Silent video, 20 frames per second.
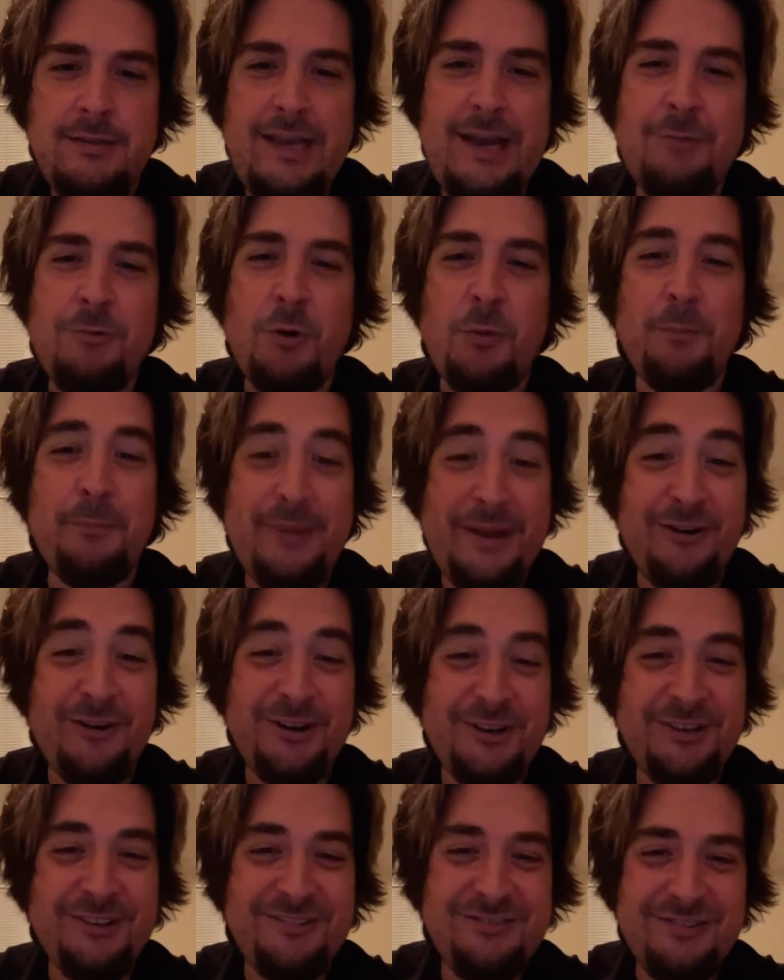yeah, we're
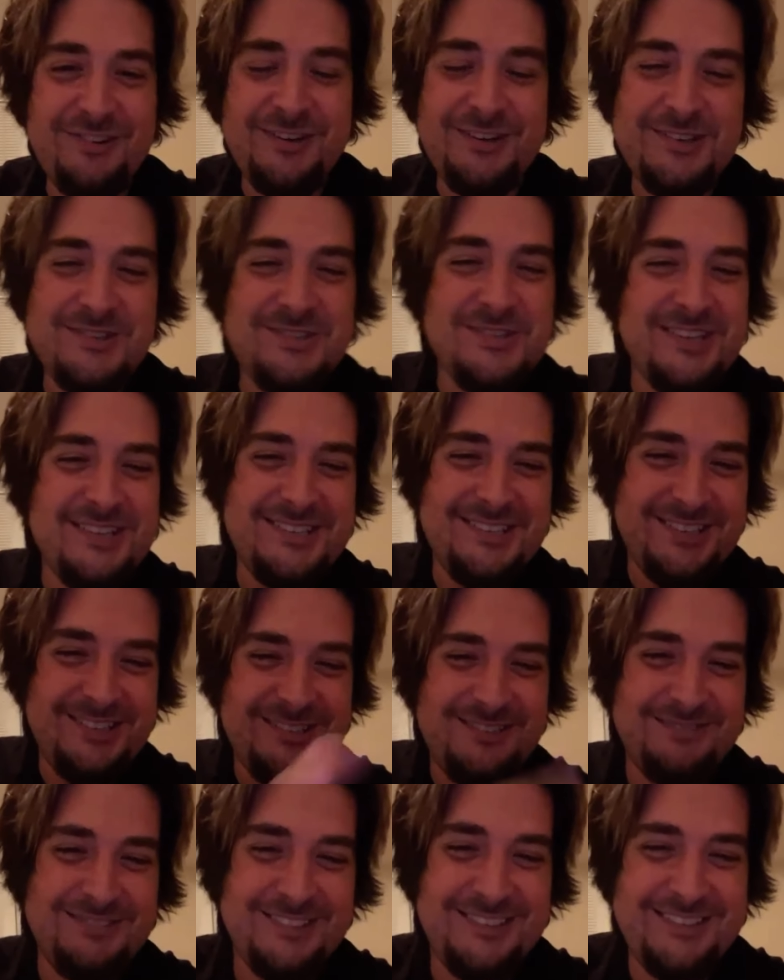very good friends. That's a
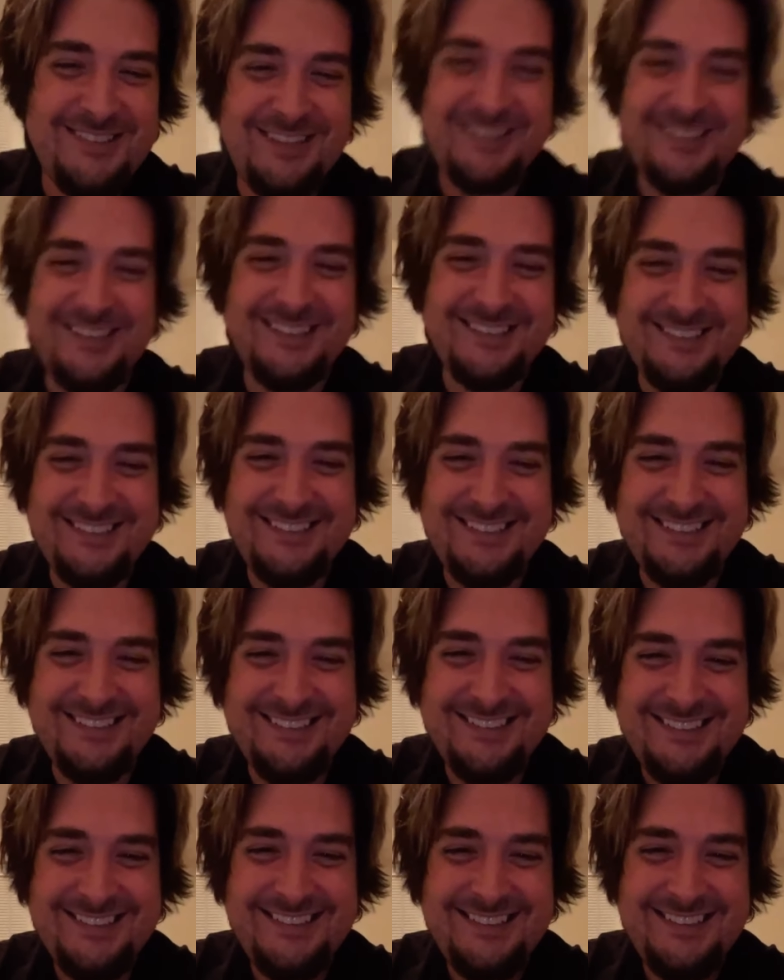good one. I like that.
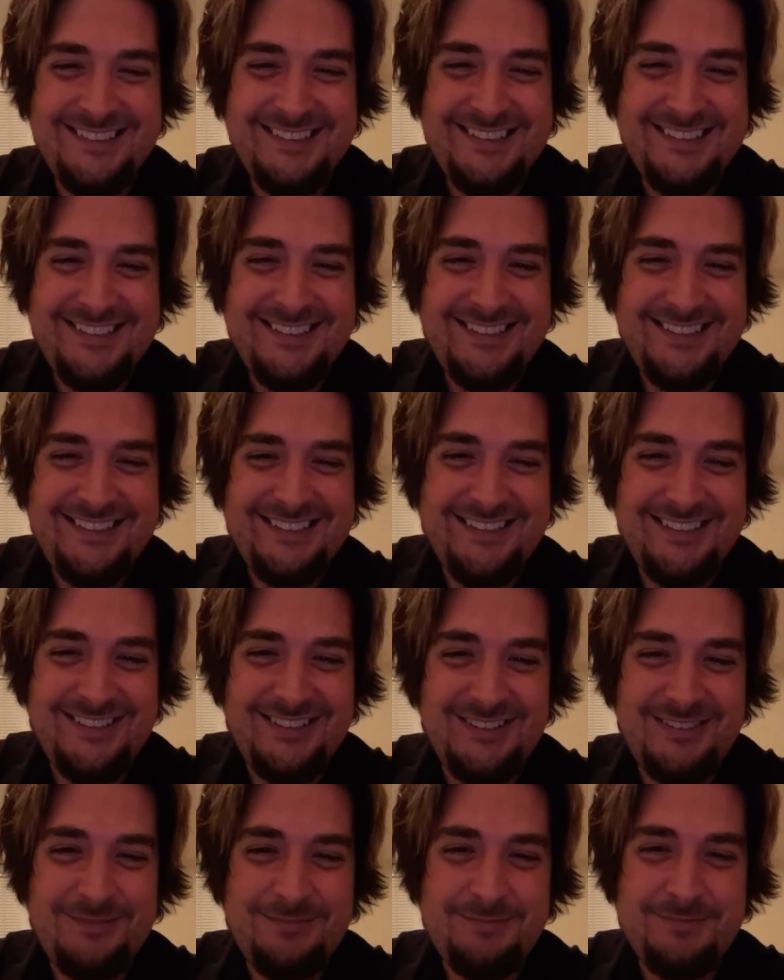
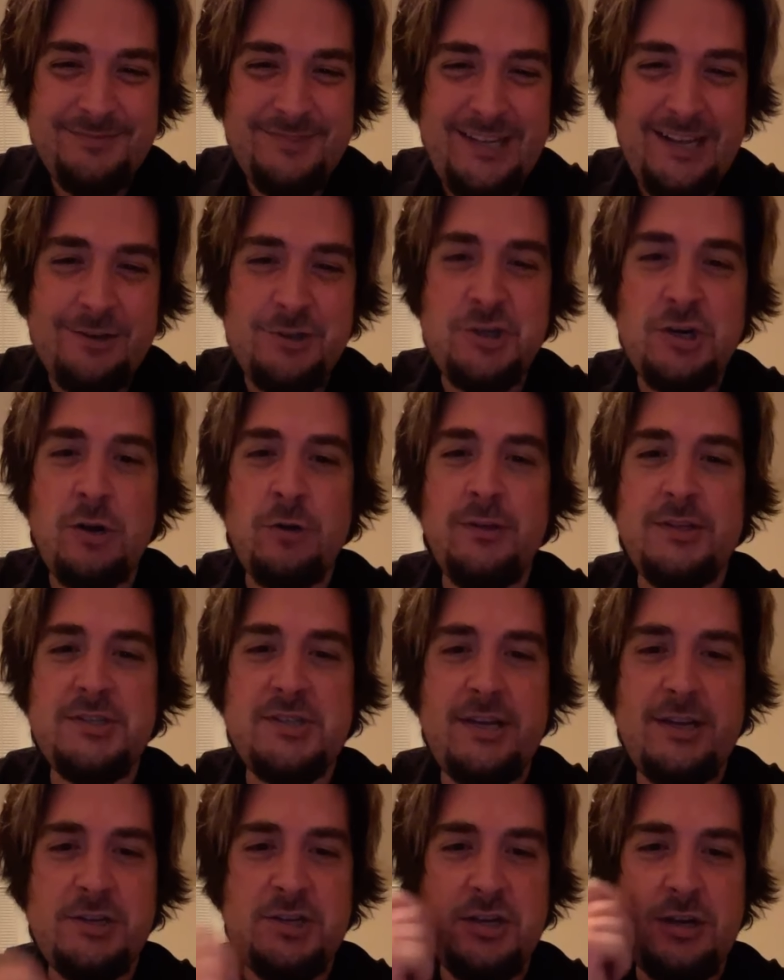Um, yeah, Joe,
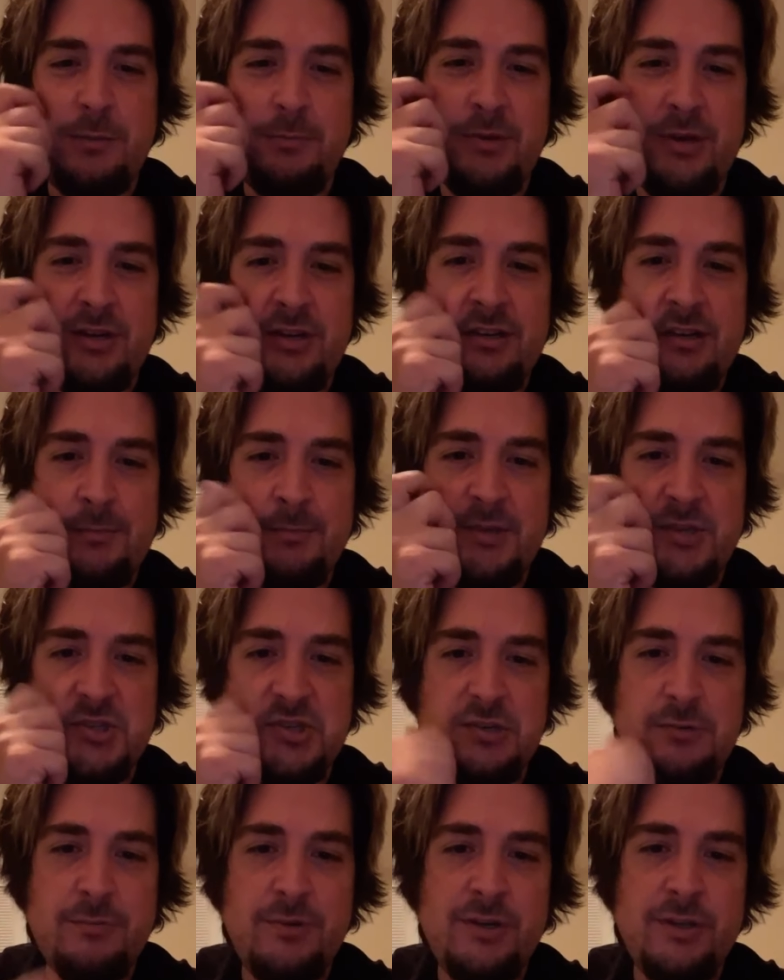let's catch up, buddy. I
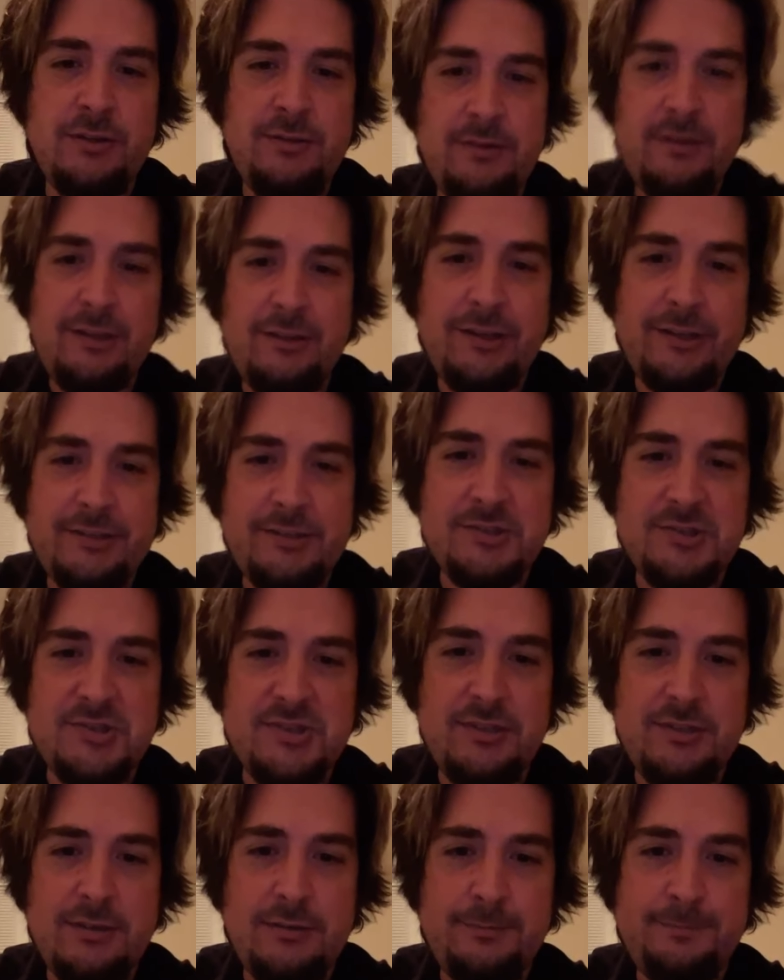miss you, bud. I'd like to
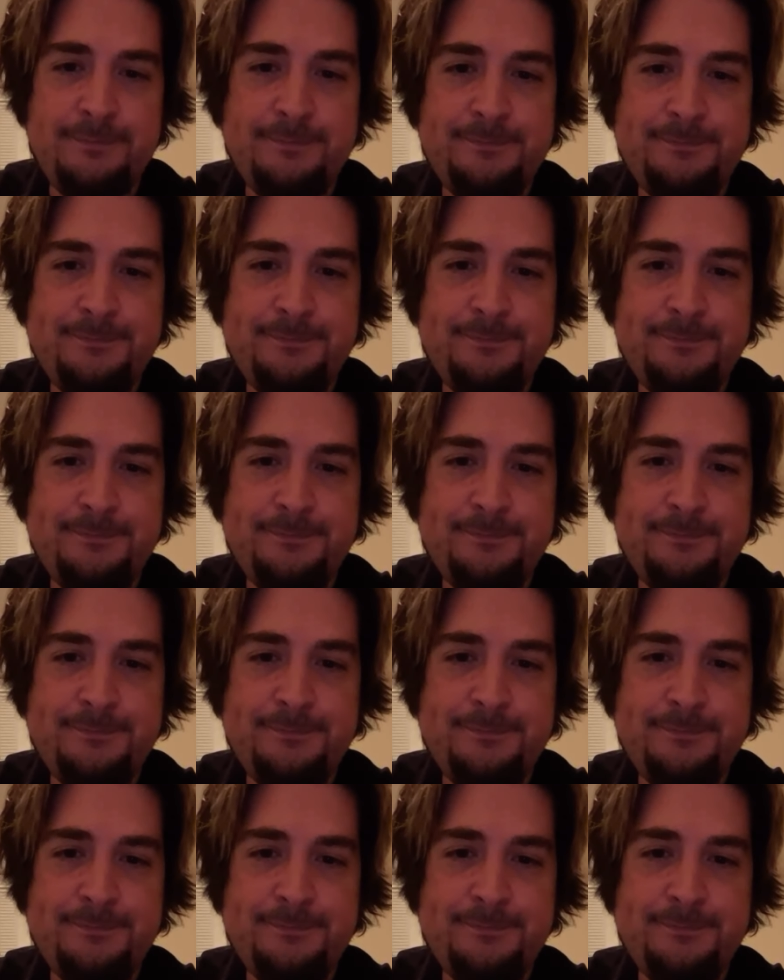see you.